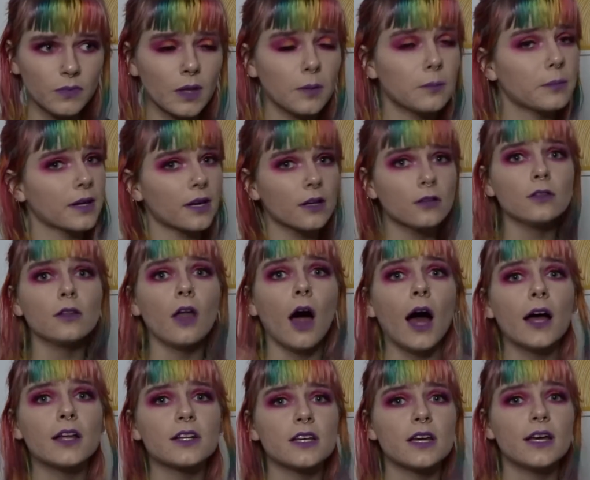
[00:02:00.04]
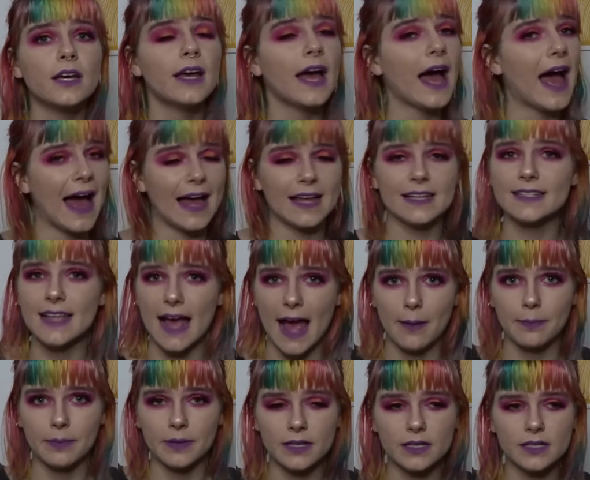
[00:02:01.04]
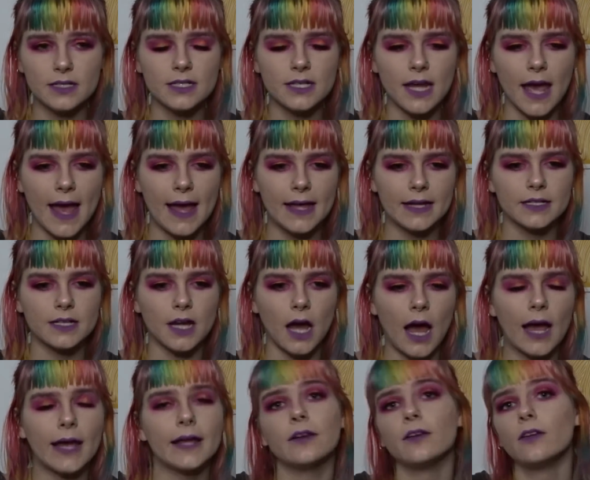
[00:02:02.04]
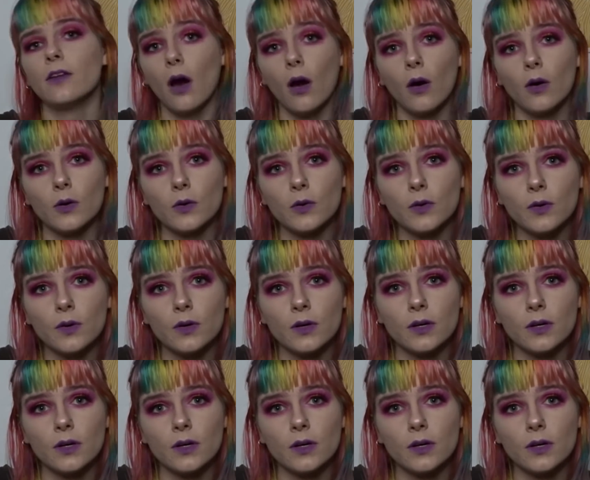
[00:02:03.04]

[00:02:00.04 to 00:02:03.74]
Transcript: but a lot has happened, and I know,